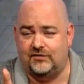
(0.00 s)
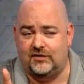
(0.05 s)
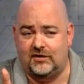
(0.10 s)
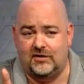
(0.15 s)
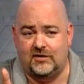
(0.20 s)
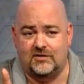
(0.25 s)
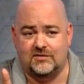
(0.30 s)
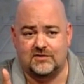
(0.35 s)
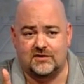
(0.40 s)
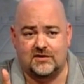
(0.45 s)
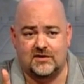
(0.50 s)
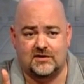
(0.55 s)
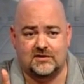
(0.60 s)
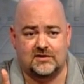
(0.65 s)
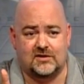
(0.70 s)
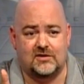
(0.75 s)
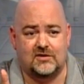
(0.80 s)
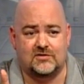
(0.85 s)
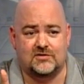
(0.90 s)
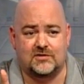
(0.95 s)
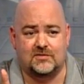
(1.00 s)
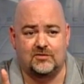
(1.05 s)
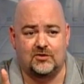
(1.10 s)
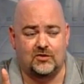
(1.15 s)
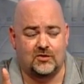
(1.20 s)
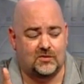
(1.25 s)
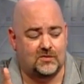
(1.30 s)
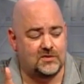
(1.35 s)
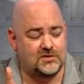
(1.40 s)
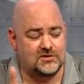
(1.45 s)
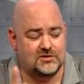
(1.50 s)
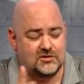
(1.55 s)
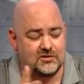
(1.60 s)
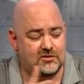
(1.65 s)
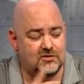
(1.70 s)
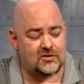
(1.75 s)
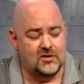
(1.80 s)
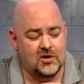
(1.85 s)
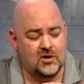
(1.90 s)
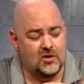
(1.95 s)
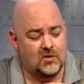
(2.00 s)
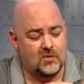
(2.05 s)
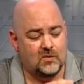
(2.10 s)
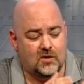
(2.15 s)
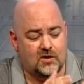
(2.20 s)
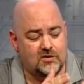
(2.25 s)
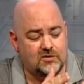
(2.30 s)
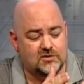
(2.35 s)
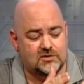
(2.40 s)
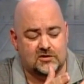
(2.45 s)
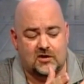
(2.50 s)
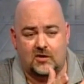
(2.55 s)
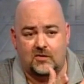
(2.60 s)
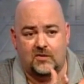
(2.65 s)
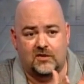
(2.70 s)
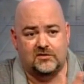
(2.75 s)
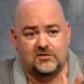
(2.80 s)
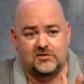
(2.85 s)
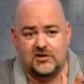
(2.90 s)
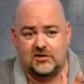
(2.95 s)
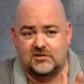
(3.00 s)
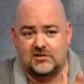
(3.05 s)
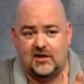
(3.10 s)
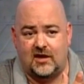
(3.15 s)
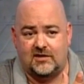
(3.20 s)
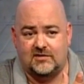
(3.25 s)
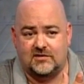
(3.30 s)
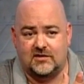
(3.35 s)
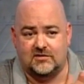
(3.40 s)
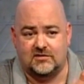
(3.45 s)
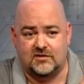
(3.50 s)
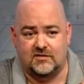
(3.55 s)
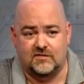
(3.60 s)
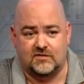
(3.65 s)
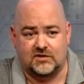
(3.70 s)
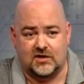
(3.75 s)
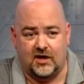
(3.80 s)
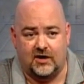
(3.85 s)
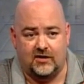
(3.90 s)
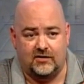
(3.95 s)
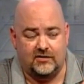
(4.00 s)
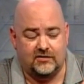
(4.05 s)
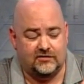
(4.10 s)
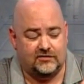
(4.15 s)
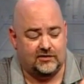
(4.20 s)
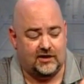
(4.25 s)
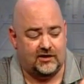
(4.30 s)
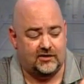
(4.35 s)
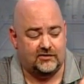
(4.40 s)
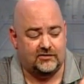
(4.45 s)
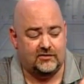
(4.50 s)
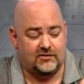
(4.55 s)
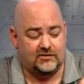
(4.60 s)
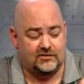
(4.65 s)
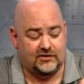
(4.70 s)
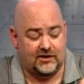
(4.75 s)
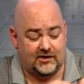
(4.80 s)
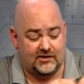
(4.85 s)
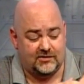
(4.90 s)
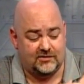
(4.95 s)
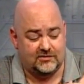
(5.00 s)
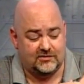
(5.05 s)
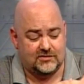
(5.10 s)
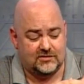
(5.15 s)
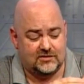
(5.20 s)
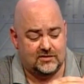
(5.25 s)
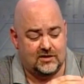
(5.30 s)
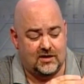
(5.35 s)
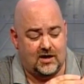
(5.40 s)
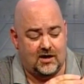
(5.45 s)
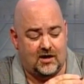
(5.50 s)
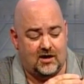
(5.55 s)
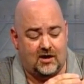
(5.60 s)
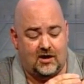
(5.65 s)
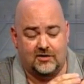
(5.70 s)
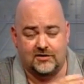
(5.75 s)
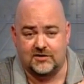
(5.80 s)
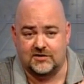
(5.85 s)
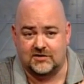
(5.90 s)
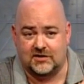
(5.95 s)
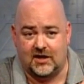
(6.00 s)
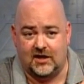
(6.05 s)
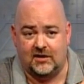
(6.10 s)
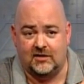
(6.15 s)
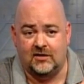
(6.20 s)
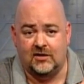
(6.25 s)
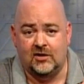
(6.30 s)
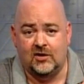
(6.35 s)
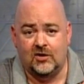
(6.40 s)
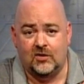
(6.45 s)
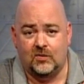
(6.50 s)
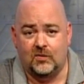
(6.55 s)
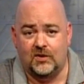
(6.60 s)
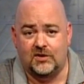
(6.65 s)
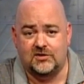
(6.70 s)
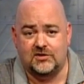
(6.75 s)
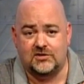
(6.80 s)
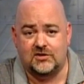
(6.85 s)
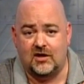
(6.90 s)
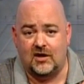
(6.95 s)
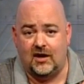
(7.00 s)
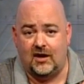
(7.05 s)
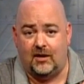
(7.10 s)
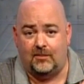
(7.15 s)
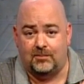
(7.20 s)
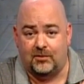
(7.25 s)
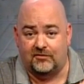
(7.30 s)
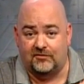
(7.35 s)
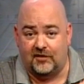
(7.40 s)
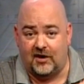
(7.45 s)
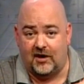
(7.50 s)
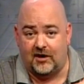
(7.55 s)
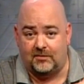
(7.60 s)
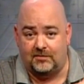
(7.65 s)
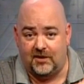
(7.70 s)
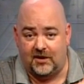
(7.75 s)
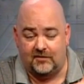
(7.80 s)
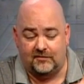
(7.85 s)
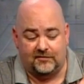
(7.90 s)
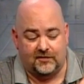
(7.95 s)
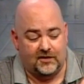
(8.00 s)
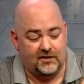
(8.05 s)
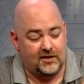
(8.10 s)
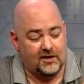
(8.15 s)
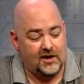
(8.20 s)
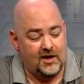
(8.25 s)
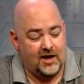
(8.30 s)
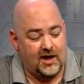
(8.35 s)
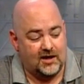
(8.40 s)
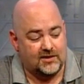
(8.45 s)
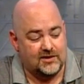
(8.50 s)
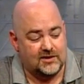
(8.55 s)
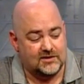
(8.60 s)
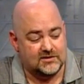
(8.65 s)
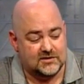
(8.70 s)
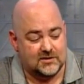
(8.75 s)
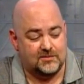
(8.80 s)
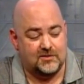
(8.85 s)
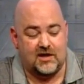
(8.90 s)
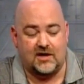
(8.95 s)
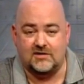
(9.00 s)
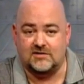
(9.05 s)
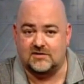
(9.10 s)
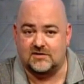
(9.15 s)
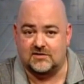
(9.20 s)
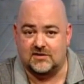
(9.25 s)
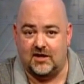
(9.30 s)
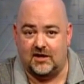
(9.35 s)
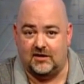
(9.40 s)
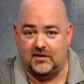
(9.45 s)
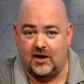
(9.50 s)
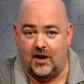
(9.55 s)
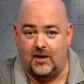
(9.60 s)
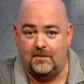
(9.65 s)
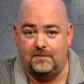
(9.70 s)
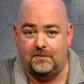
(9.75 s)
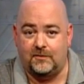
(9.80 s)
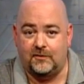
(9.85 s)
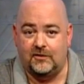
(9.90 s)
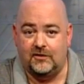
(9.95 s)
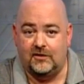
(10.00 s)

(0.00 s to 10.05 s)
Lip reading: videos of this, and there's some newer ones too, where you start with just light-sensitive cells on the skin, which provide a benefit, and then in some cases they cup,